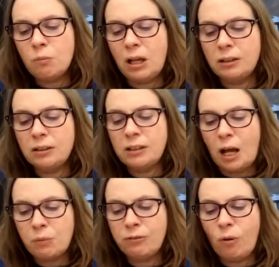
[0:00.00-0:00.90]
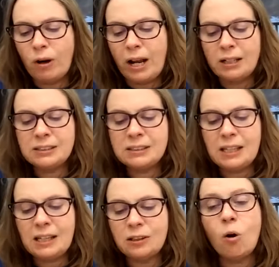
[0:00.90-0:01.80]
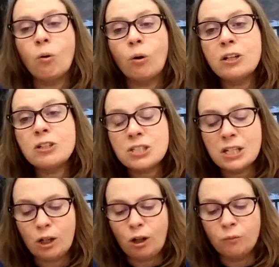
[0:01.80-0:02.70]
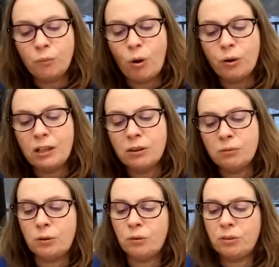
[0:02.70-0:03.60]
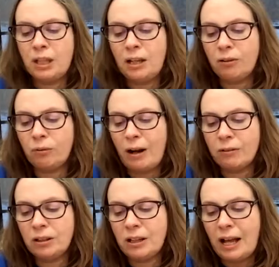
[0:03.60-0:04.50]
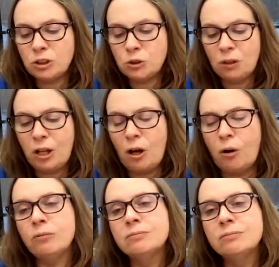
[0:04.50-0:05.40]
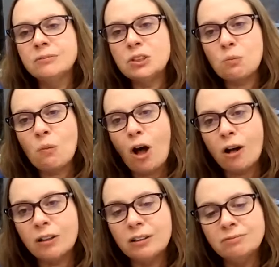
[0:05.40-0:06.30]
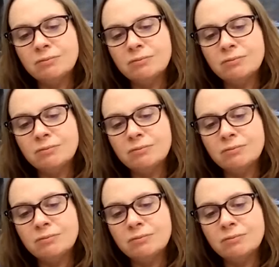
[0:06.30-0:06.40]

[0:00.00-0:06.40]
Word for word: but not before I had seen orange steel poking through thick ground clouds below, smog.